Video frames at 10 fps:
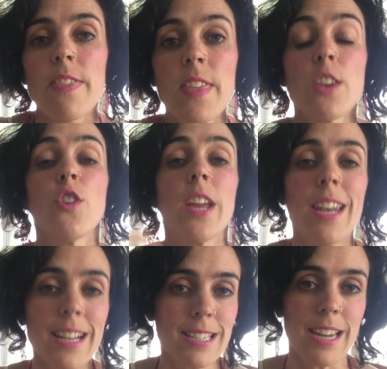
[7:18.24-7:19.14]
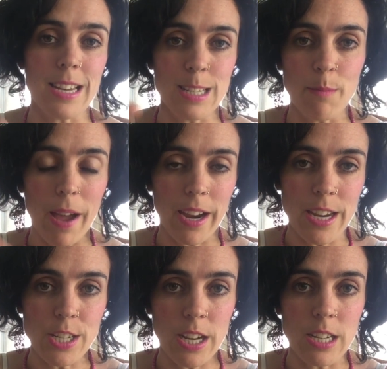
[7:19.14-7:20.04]
then you can extend the
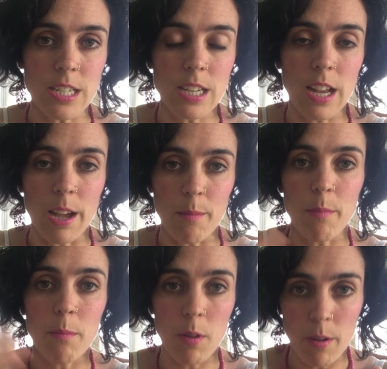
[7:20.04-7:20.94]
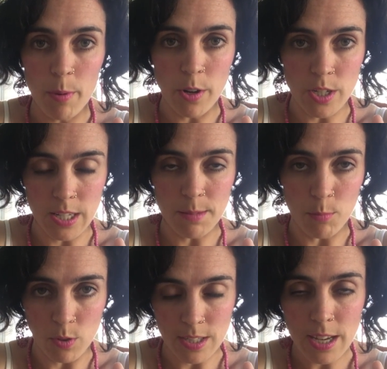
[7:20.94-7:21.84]
package and purchase
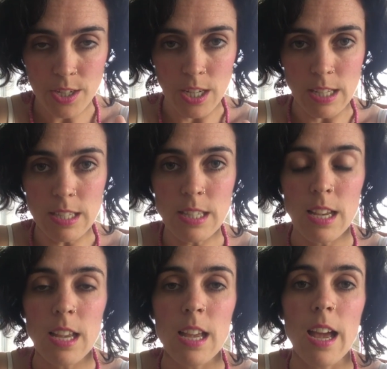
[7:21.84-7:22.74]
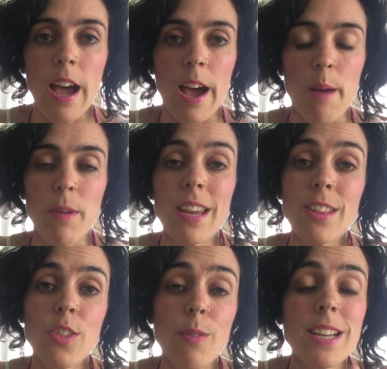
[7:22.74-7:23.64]
more sessions. But in
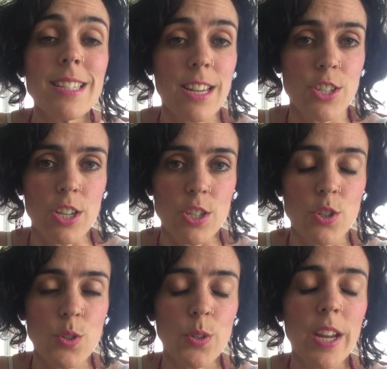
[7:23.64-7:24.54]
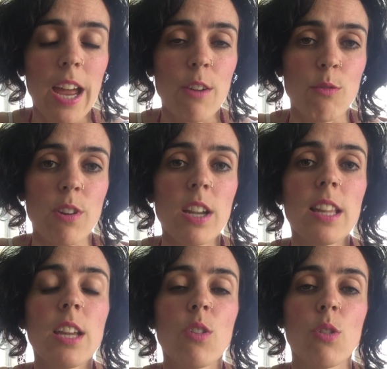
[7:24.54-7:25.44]
the 3 sessions, you should get a
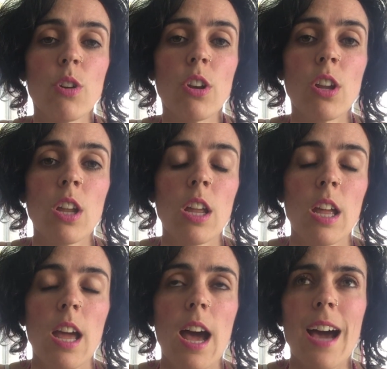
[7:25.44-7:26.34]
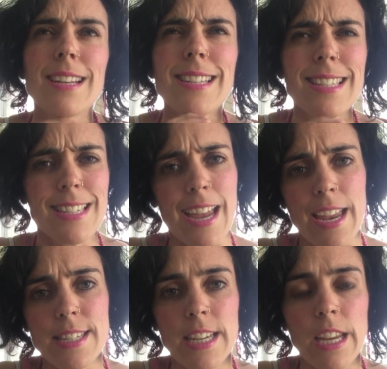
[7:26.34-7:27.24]
really good
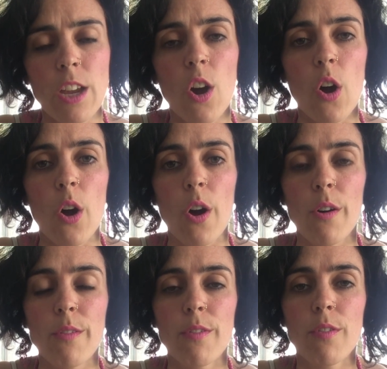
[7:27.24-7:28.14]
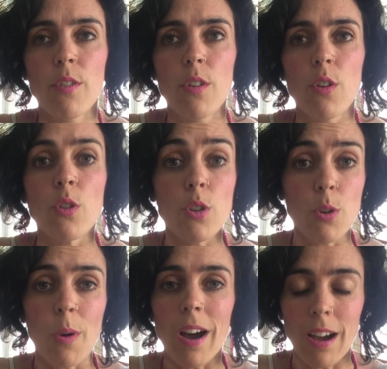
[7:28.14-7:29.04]
understanding of who
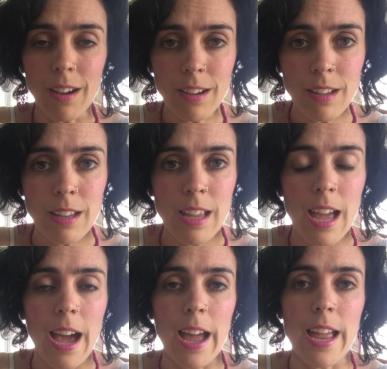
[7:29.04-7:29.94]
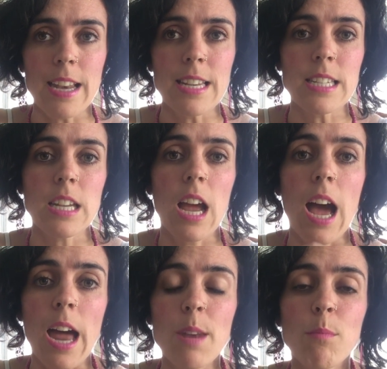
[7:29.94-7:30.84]
you are and
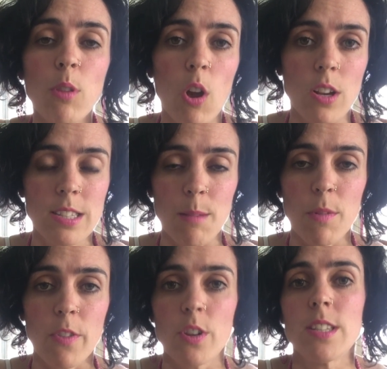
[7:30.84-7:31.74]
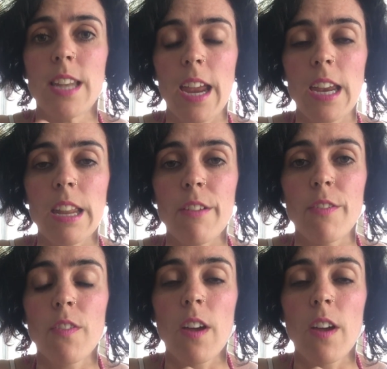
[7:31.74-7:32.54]
unblock some of those negative